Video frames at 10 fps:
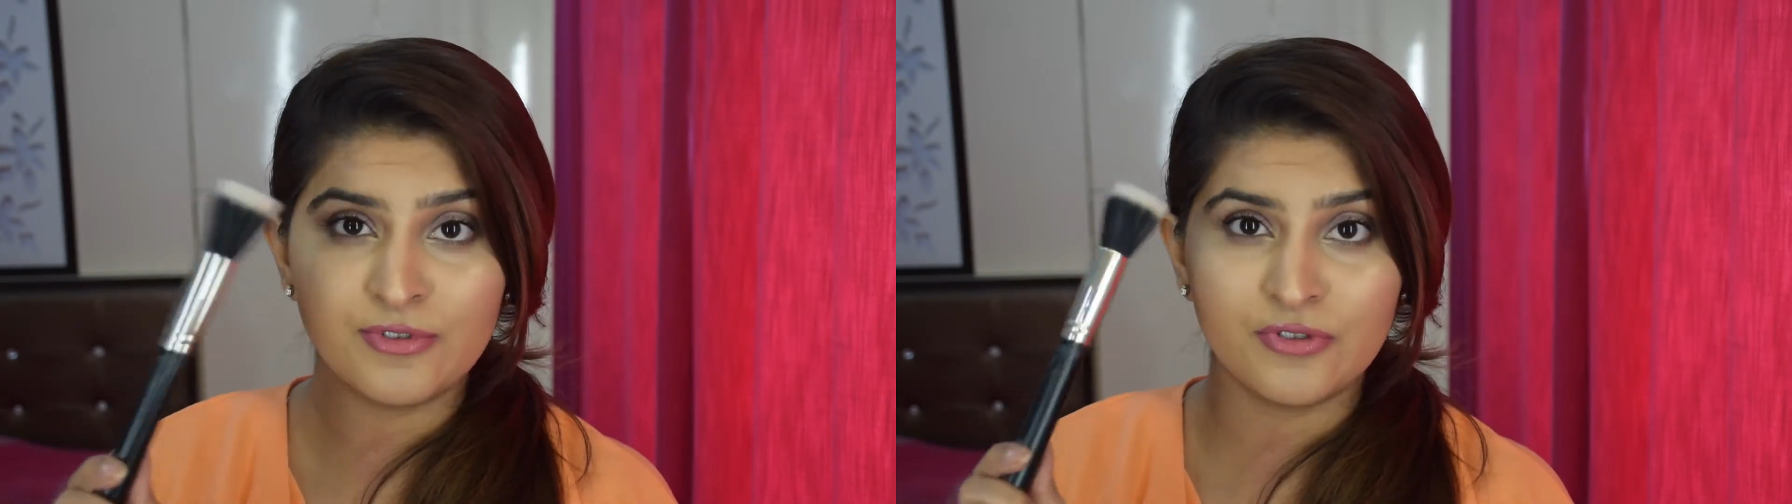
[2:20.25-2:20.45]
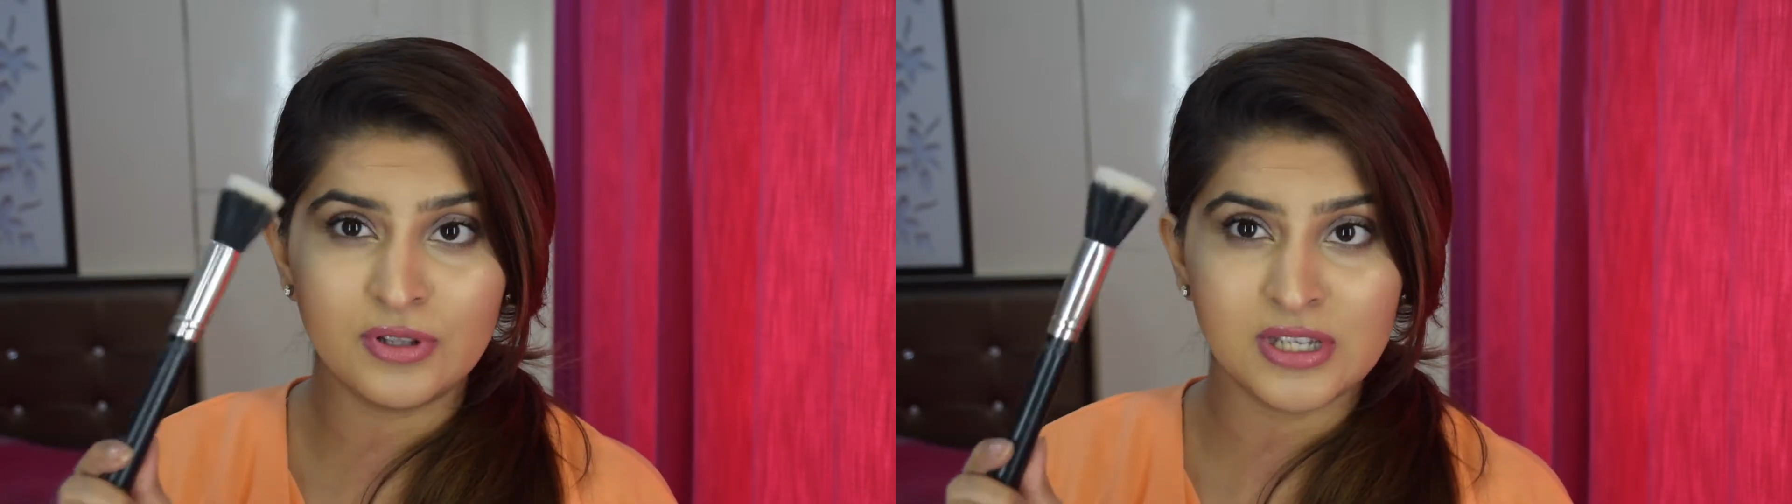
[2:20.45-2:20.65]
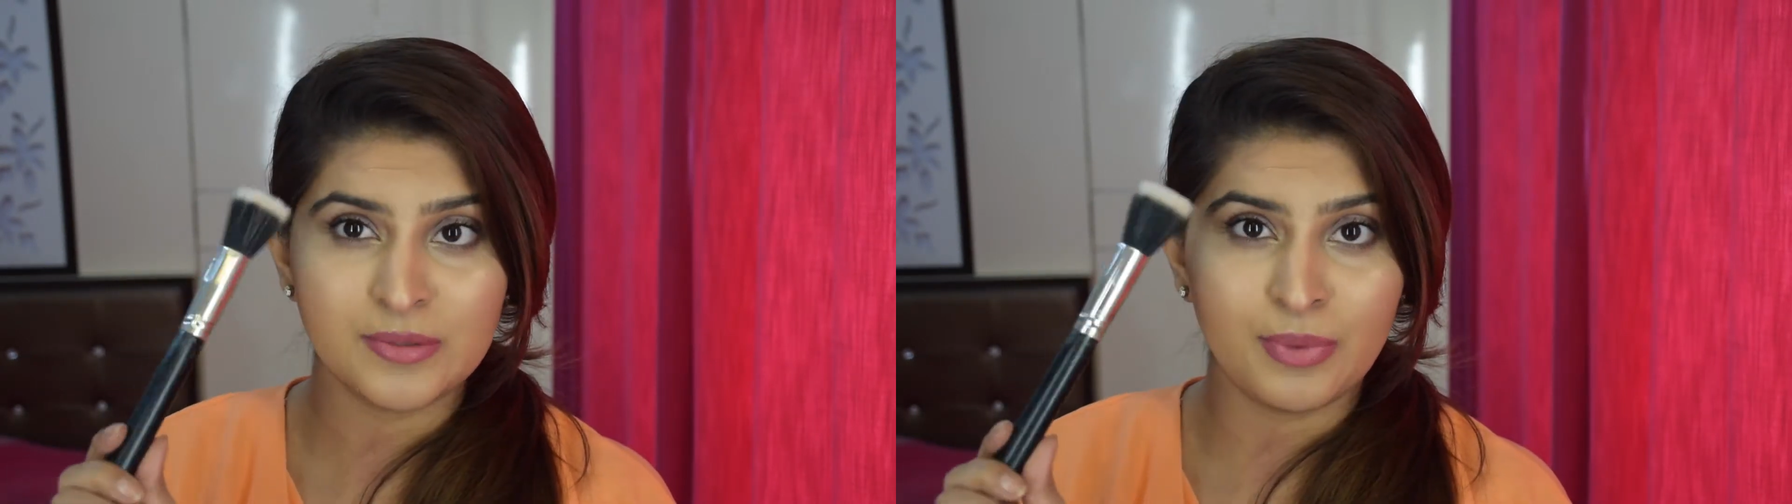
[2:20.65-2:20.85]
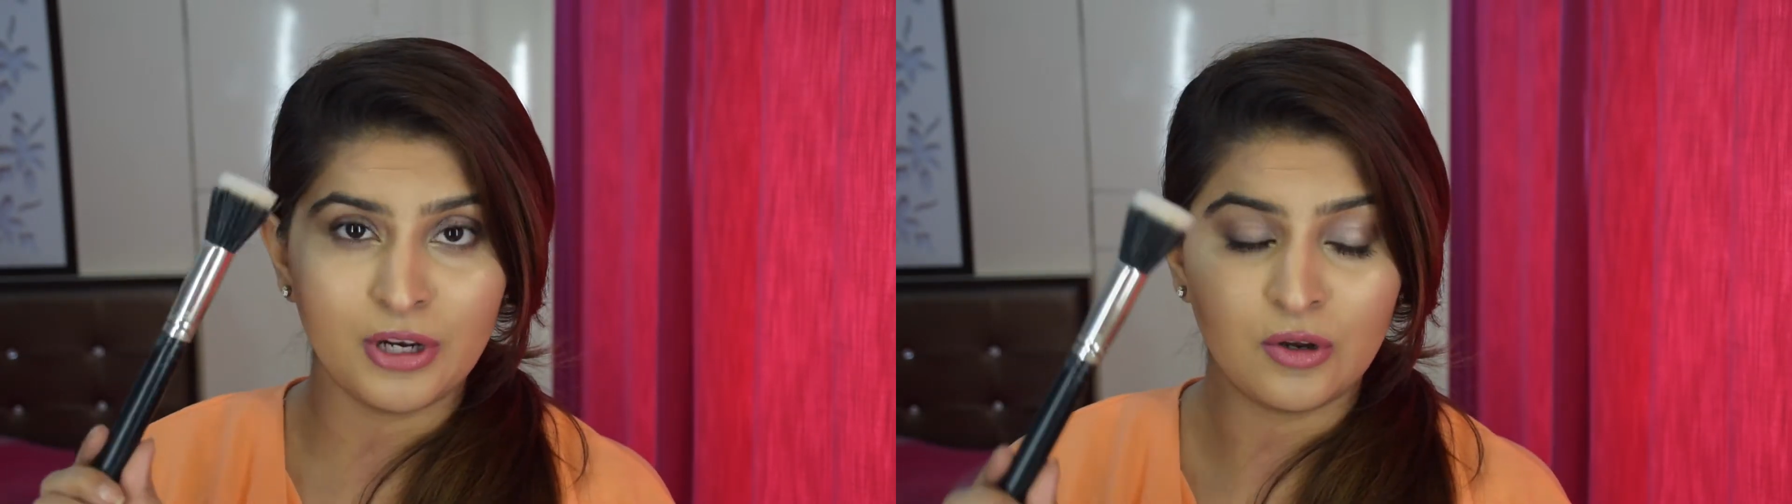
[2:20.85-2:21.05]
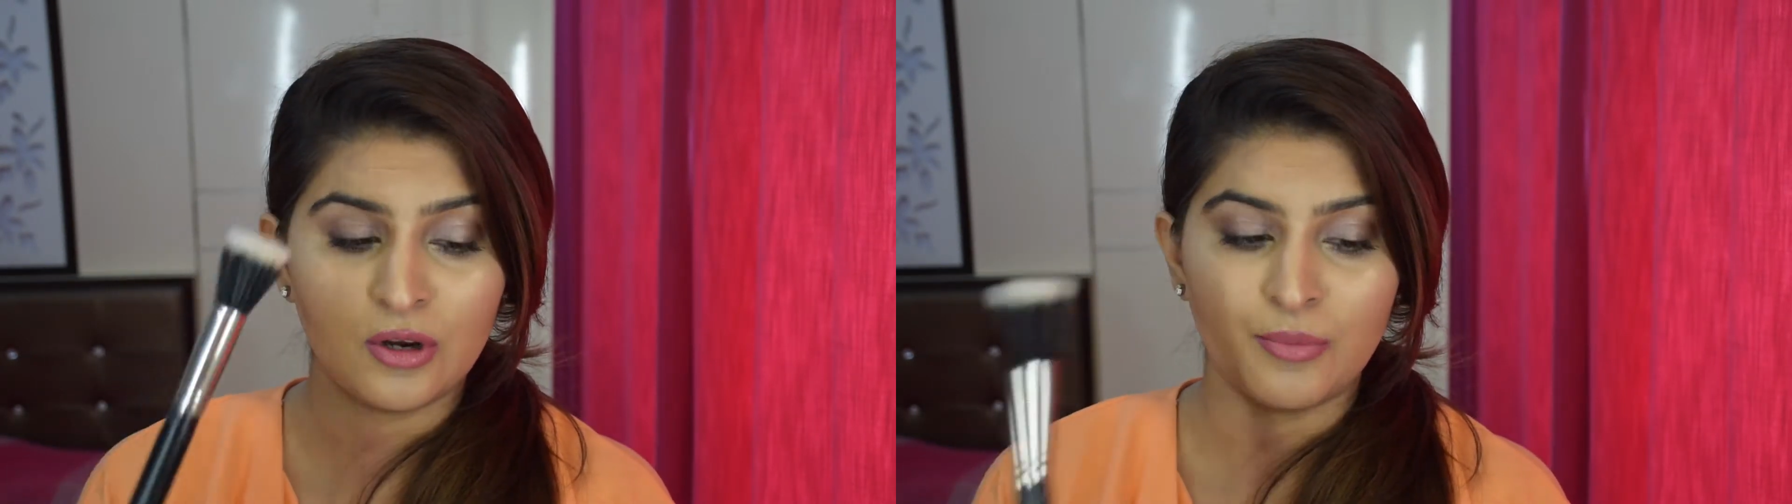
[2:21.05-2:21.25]
for this
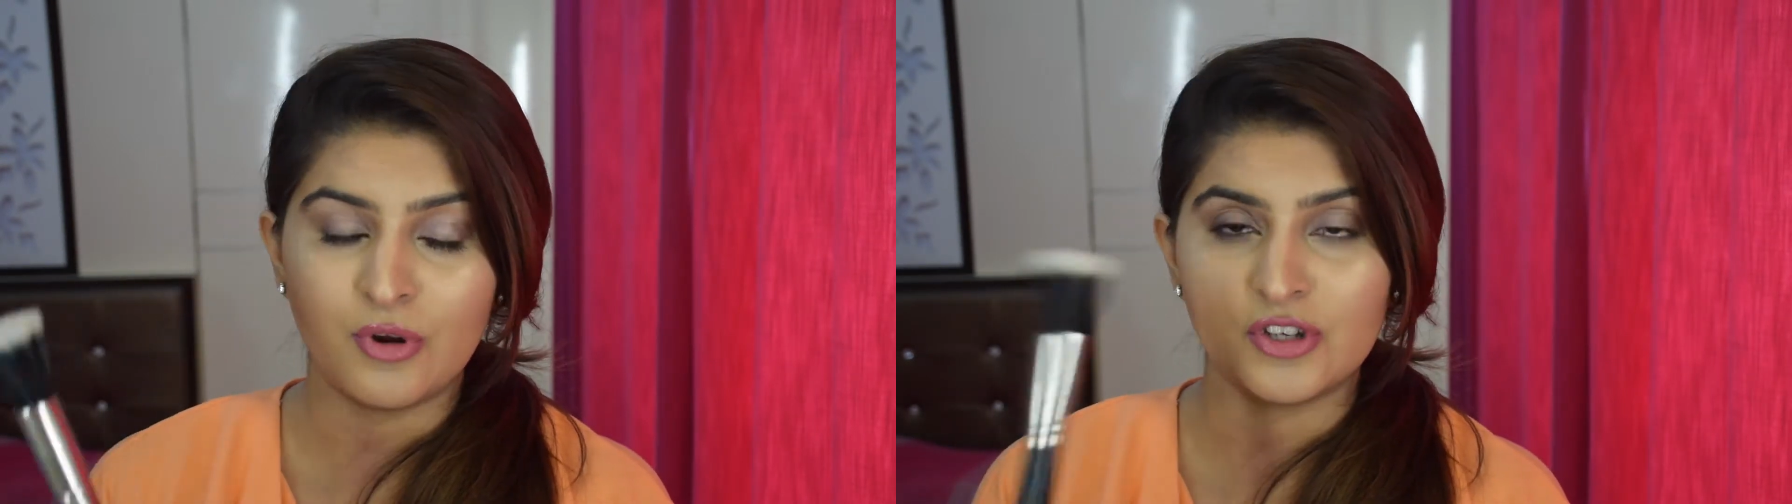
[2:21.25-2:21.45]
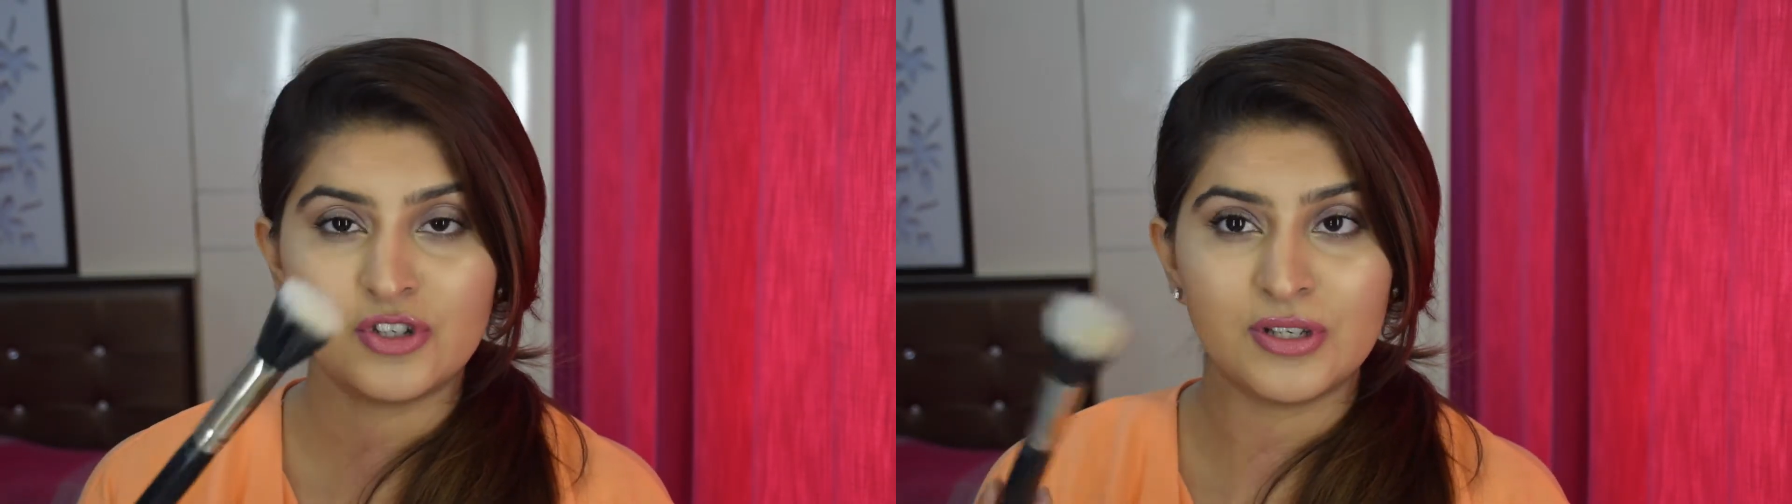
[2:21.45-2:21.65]
particular brush.